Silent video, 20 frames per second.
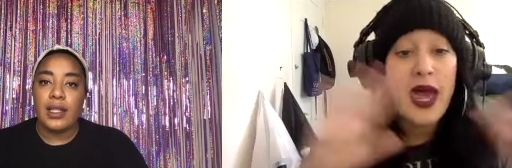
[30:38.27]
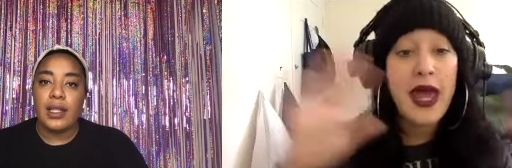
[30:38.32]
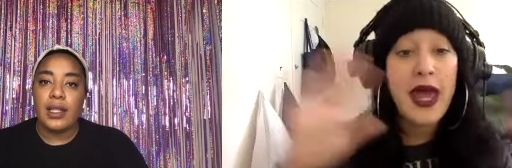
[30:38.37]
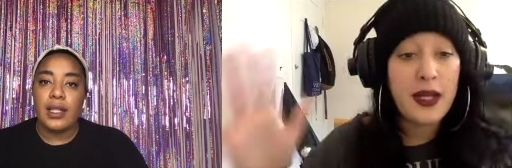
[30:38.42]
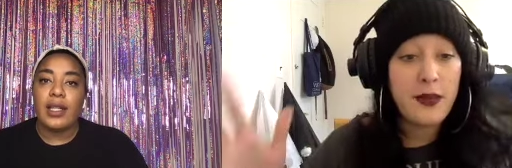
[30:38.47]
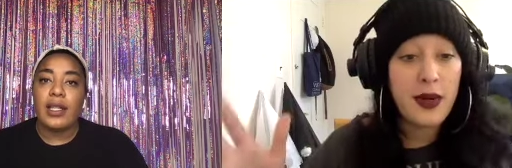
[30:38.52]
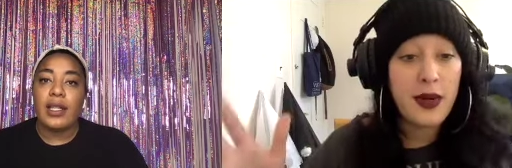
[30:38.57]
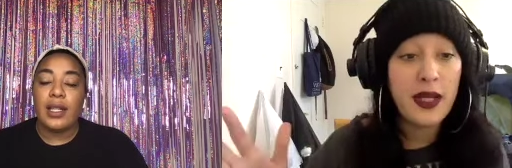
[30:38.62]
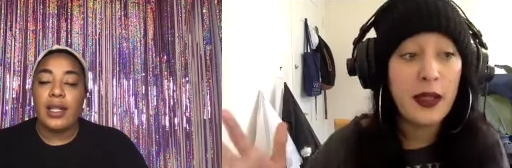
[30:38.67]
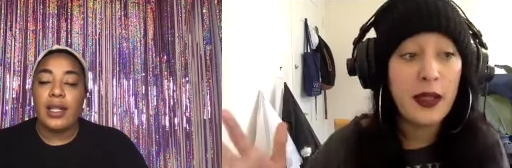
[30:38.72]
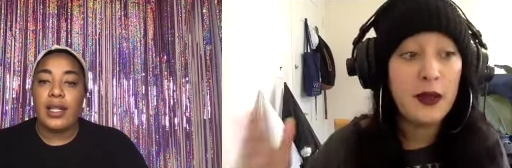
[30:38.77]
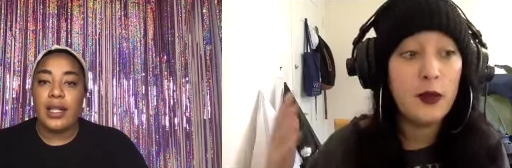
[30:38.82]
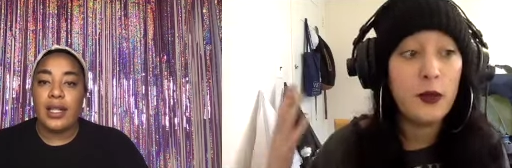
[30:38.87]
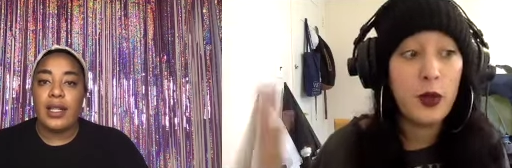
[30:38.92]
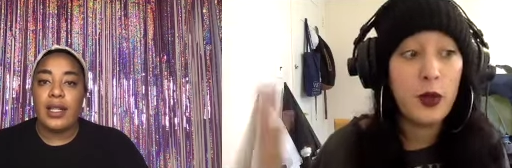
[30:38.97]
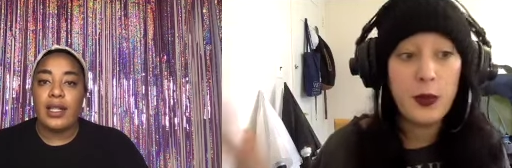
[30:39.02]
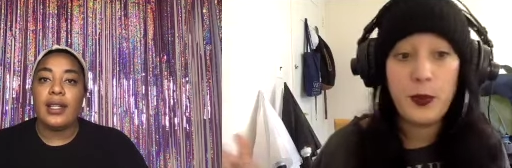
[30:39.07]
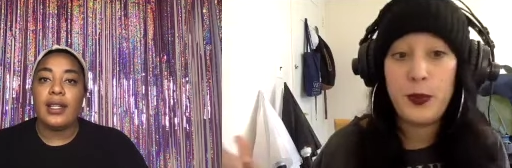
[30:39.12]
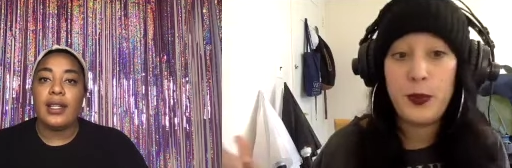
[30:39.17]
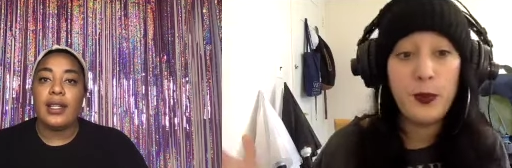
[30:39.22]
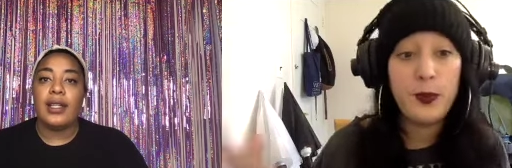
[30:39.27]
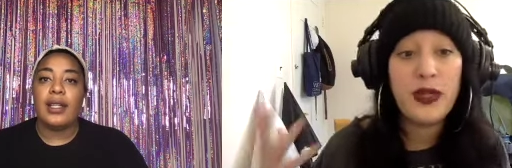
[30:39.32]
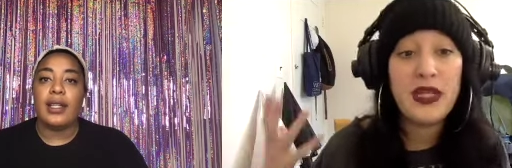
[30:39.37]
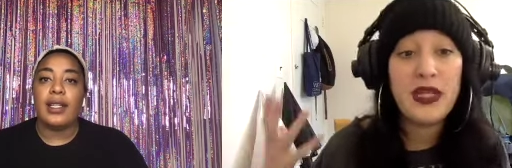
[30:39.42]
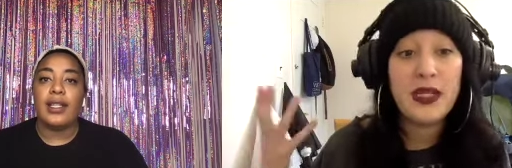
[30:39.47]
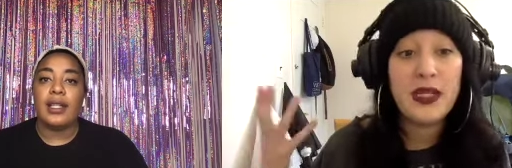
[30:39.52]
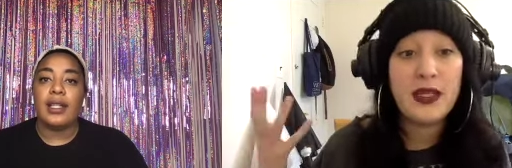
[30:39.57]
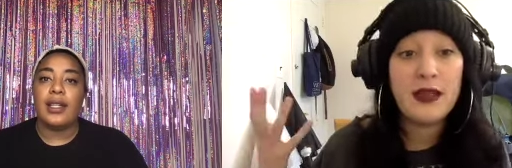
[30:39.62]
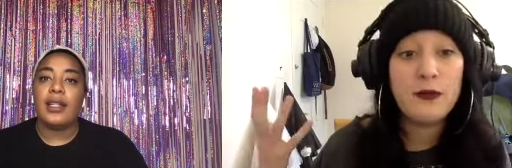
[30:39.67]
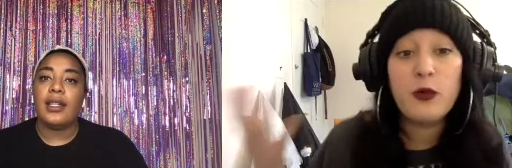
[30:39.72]
Speaker 1: Anybody would
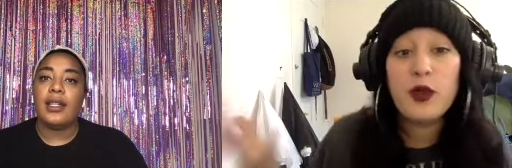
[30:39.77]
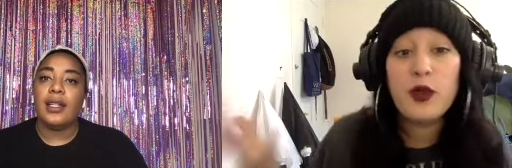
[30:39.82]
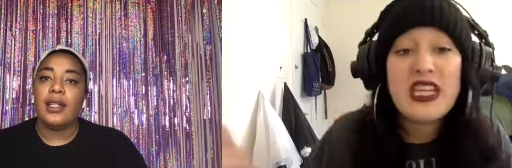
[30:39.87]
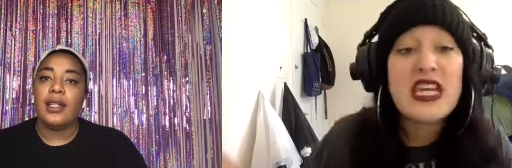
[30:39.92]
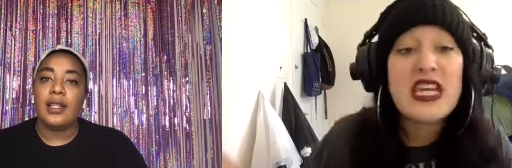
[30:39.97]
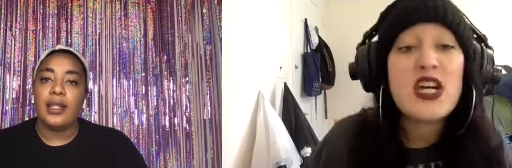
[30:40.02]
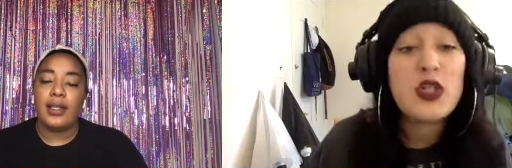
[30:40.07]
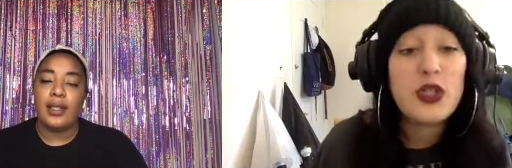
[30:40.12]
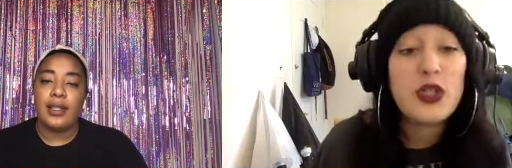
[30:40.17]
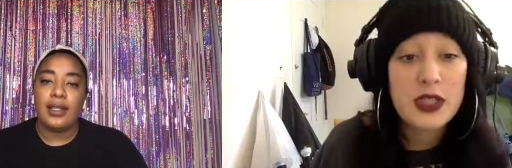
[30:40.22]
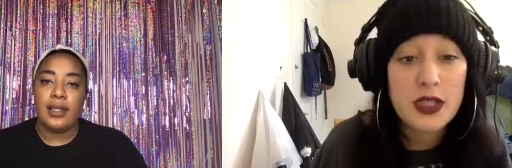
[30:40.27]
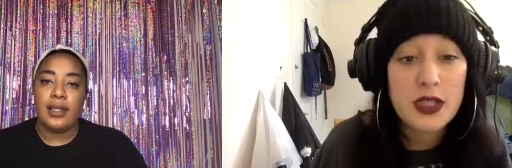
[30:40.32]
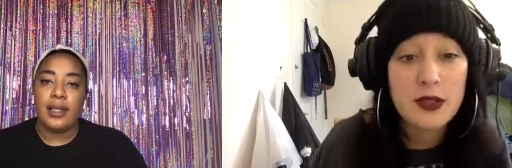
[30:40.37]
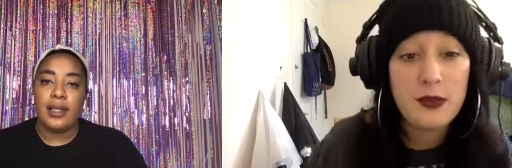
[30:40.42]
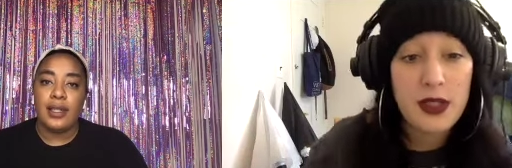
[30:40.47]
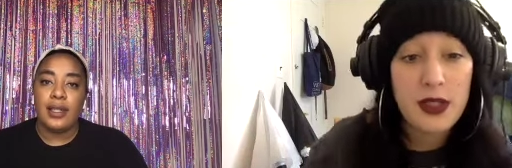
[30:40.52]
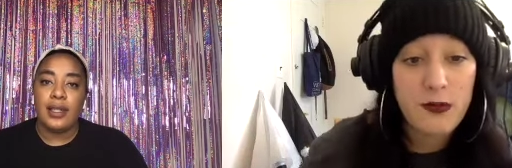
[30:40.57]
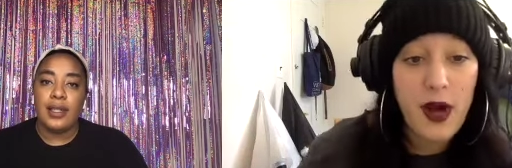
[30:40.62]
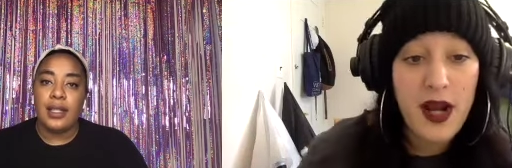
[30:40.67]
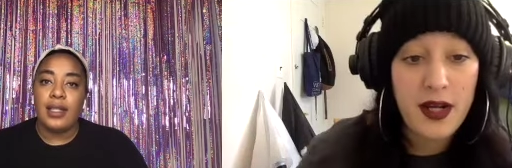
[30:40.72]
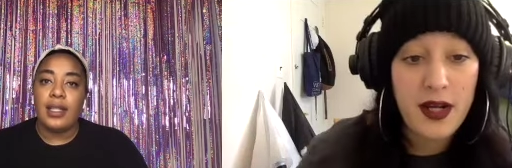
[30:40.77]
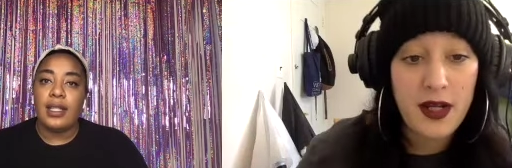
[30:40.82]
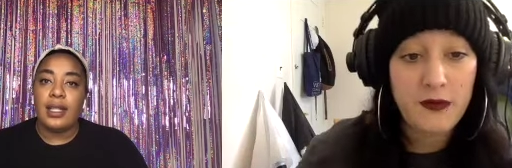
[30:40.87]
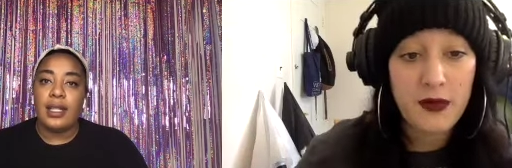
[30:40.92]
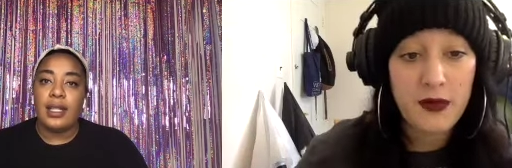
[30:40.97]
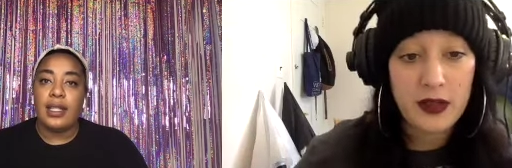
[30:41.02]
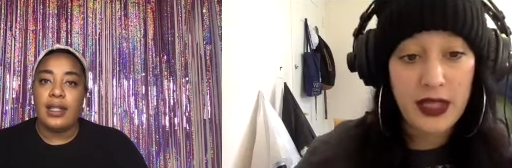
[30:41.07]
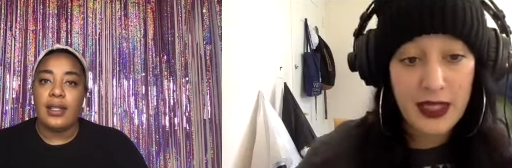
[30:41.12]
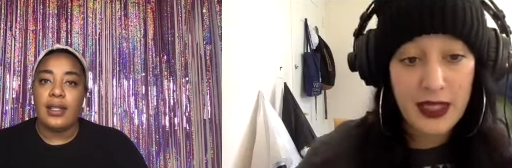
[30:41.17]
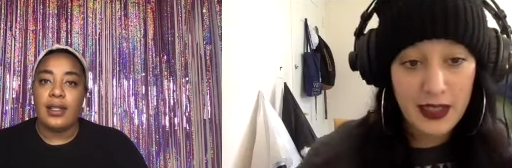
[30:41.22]
be would kill to be writing
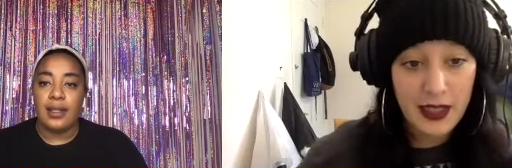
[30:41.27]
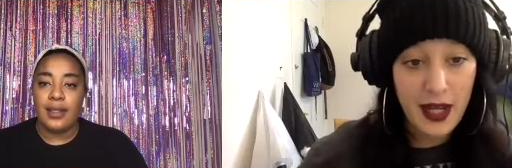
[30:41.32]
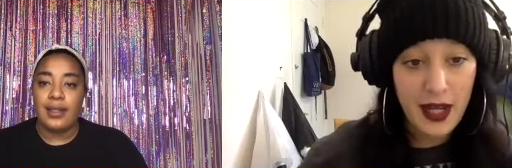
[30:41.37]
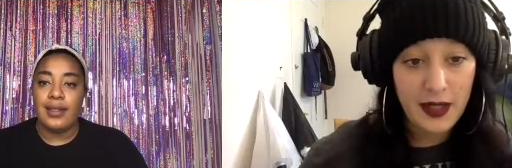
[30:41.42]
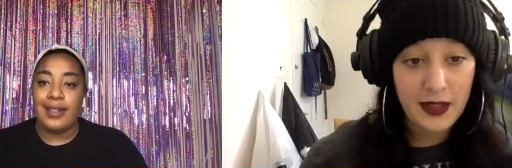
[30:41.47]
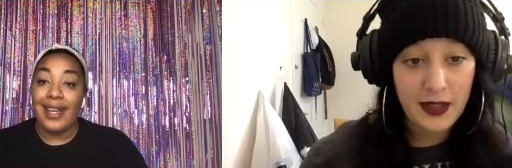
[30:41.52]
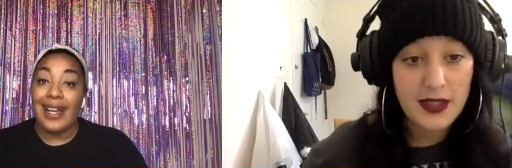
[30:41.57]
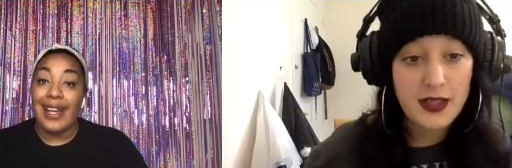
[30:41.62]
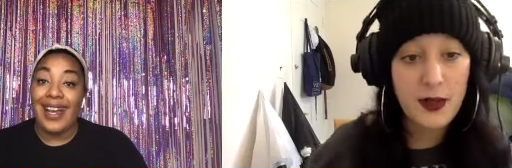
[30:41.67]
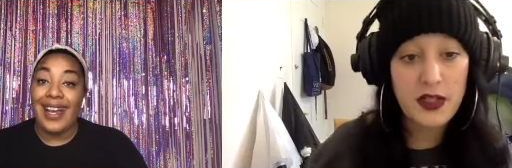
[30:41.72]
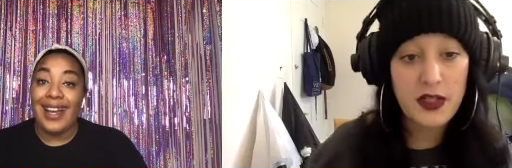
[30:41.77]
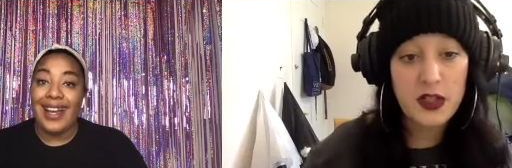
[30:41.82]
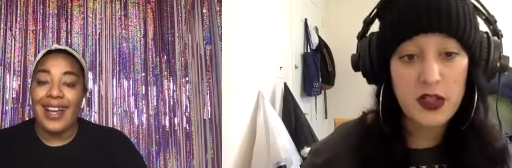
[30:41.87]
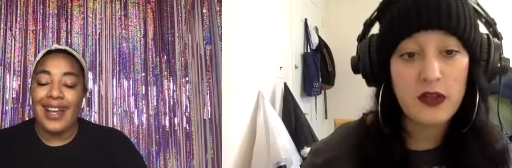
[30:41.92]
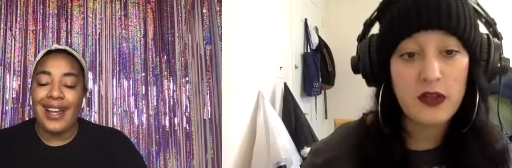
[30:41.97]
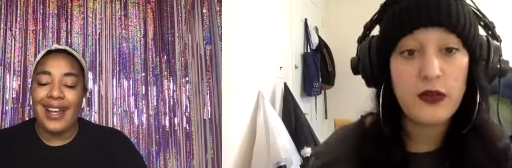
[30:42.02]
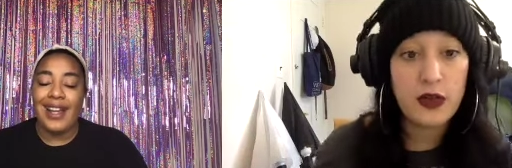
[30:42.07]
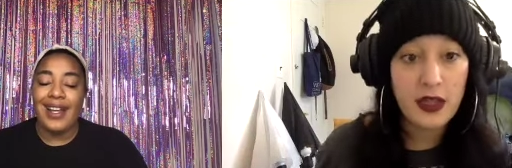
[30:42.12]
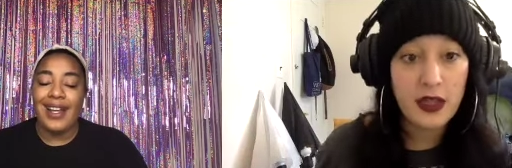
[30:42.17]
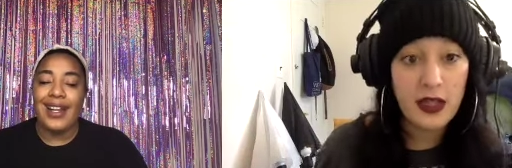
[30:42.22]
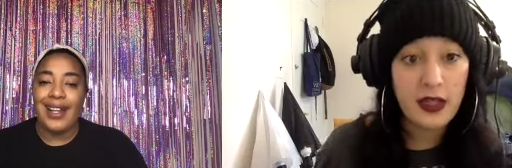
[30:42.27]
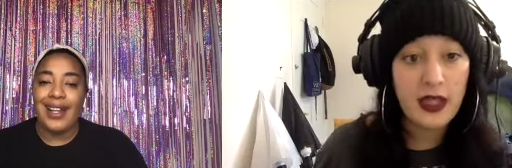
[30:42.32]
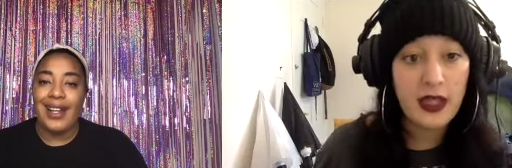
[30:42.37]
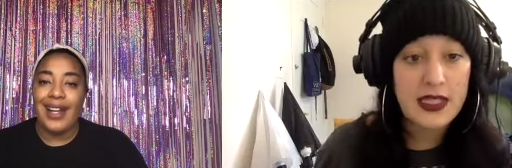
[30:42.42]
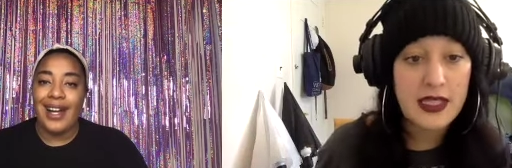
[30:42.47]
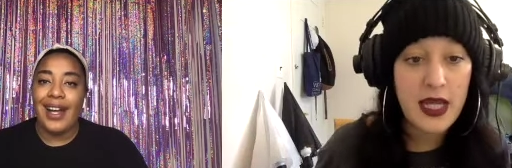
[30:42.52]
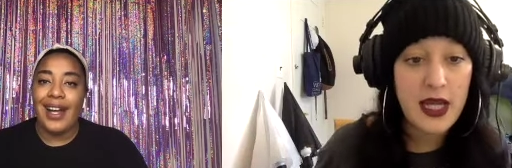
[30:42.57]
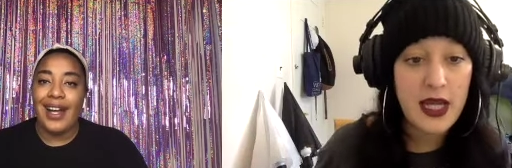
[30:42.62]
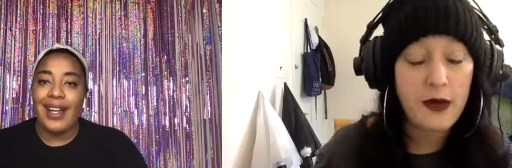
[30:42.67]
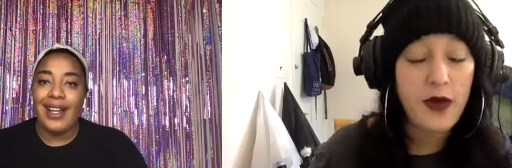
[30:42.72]
for late night, especially for Lilly
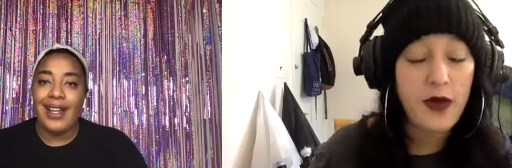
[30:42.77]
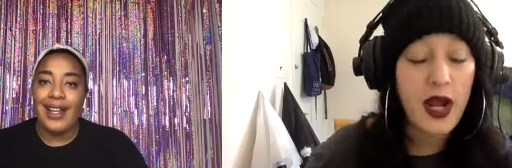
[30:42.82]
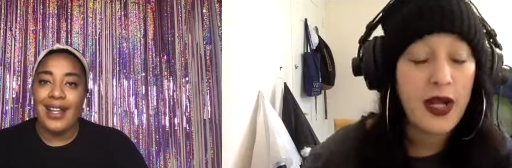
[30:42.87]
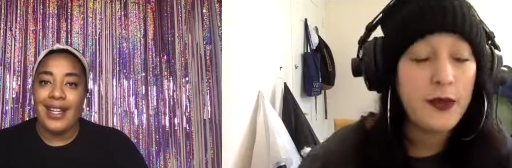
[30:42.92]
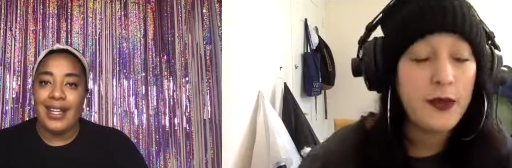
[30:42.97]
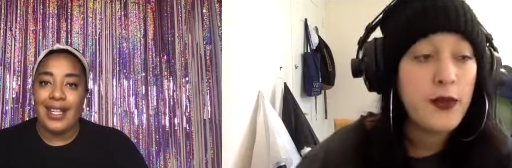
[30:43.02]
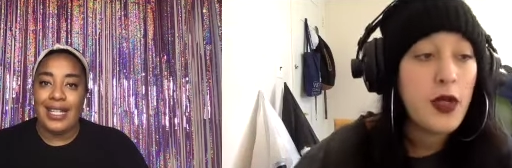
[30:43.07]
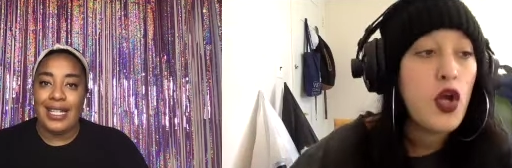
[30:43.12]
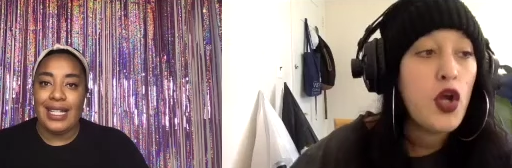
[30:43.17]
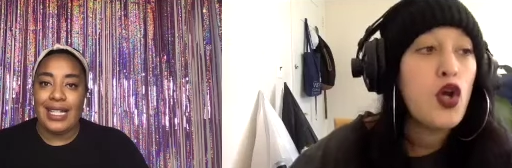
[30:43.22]
Singh, right?